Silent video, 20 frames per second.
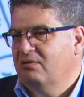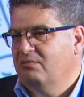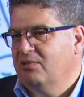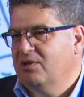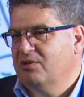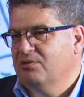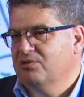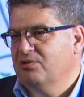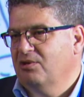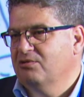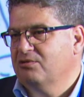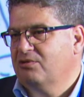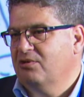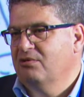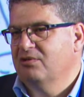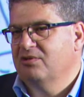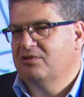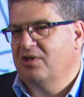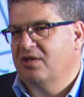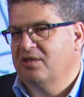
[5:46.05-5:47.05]
but also
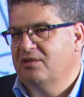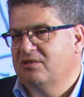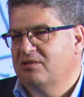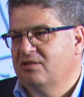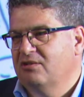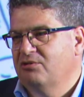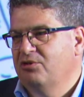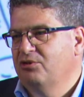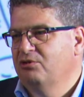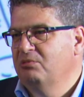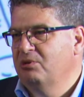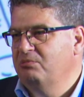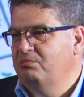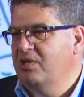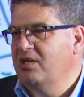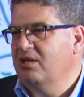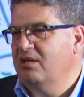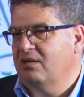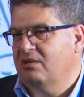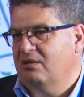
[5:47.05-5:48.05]
going to change the human
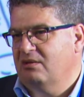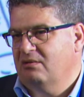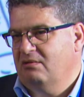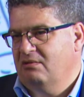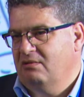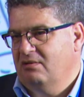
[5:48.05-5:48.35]
being.